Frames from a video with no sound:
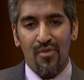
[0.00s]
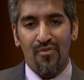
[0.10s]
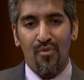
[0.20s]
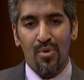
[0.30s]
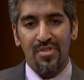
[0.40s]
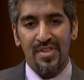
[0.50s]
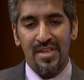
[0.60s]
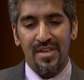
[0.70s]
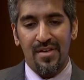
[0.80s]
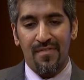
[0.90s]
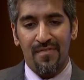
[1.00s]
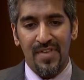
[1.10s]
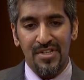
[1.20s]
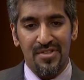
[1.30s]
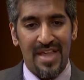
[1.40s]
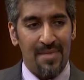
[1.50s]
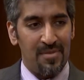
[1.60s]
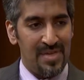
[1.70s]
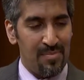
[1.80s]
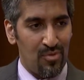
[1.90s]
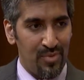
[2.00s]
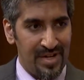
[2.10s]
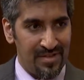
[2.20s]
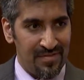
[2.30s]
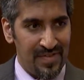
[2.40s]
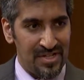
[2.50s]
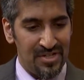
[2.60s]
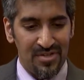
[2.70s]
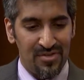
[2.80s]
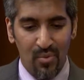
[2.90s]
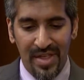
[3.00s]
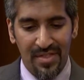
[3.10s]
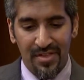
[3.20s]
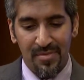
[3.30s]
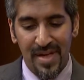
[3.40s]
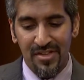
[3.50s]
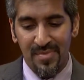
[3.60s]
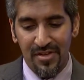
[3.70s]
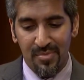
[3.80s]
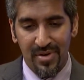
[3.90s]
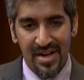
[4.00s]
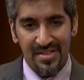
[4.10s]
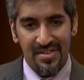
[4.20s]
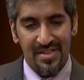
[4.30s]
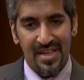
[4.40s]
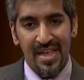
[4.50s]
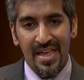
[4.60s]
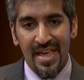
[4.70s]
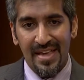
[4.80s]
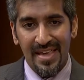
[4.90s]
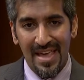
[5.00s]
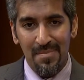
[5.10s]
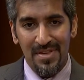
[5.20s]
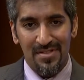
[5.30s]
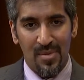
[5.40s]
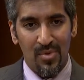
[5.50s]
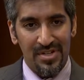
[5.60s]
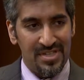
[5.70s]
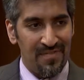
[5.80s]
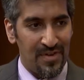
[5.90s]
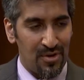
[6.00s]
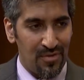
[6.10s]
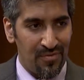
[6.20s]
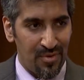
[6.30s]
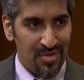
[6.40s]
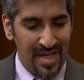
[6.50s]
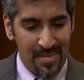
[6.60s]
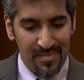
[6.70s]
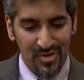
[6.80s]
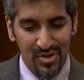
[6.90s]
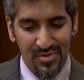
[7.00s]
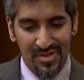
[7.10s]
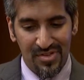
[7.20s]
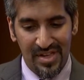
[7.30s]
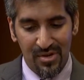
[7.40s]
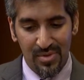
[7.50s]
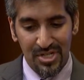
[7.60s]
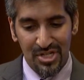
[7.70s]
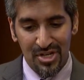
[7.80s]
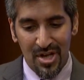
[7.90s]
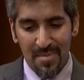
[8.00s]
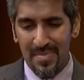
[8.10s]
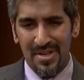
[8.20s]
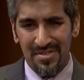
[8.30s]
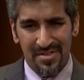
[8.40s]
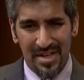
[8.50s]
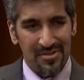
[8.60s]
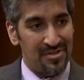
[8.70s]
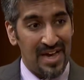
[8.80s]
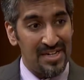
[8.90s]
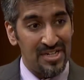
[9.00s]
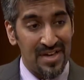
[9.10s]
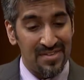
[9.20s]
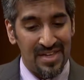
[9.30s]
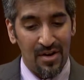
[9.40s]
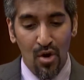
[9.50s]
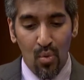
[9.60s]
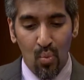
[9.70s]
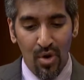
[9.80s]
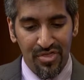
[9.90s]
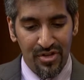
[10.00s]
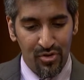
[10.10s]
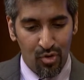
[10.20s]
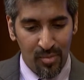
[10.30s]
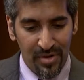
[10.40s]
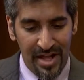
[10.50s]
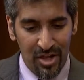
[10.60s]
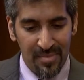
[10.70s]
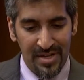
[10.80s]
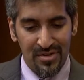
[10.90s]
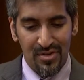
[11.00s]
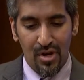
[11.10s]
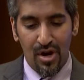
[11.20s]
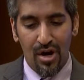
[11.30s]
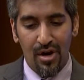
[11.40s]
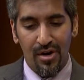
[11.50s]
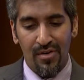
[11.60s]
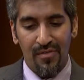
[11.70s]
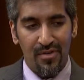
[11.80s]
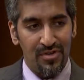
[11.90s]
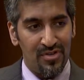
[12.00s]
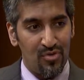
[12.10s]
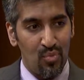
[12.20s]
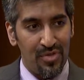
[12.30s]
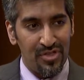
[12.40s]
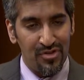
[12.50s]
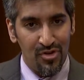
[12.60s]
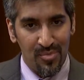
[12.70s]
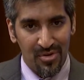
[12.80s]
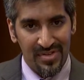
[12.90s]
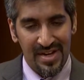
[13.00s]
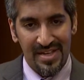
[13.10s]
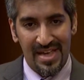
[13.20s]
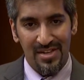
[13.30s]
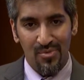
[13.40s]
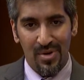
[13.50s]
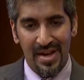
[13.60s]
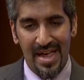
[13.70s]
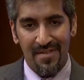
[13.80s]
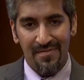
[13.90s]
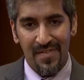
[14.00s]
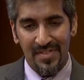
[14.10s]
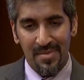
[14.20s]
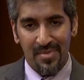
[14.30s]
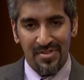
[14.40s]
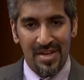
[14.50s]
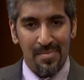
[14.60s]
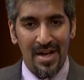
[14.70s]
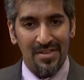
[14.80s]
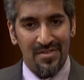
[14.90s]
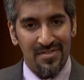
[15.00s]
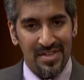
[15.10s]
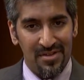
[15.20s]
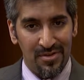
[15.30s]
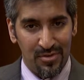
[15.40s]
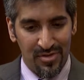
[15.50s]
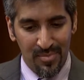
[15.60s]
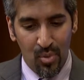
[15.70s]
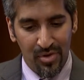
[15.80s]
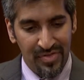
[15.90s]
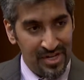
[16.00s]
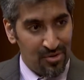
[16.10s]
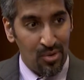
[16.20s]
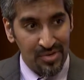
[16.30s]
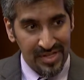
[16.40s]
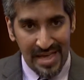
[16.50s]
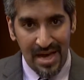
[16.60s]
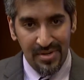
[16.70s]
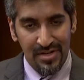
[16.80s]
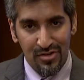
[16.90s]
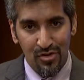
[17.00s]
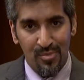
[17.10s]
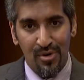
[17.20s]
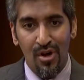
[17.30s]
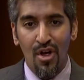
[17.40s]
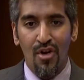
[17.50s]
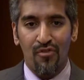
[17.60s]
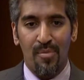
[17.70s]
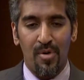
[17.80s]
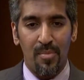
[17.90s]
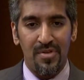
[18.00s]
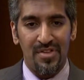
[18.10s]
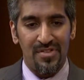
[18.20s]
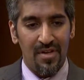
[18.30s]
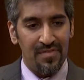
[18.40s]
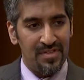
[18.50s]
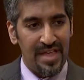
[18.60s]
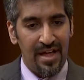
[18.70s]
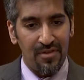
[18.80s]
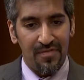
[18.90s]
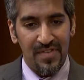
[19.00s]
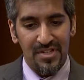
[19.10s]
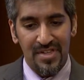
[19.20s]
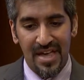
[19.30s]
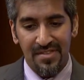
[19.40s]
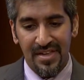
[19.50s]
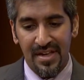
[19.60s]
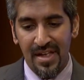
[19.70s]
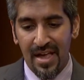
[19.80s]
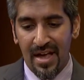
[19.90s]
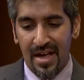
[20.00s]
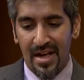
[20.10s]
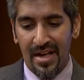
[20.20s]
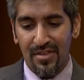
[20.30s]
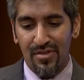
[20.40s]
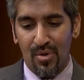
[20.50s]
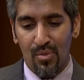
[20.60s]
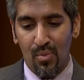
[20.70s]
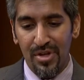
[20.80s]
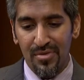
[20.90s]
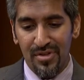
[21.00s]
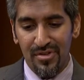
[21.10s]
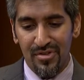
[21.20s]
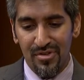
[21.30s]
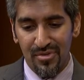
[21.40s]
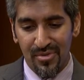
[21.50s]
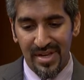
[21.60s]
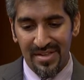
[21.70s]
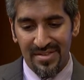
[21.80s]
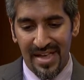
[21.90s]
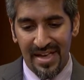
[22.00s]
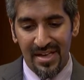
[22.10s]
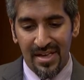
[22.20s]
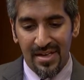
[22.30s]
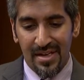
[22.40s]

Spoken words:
for the fish lab, the people reading the fish, and just the way that the specimen is processing, it can be somewhat difficult for them to distinguish, because the cells are digested, what the normal elements are versus what the tumor is. And again, you want to have 15% positive signal. So it's important that you're only counting tumor for purposes of this ALK fish testing. And so what you can do is that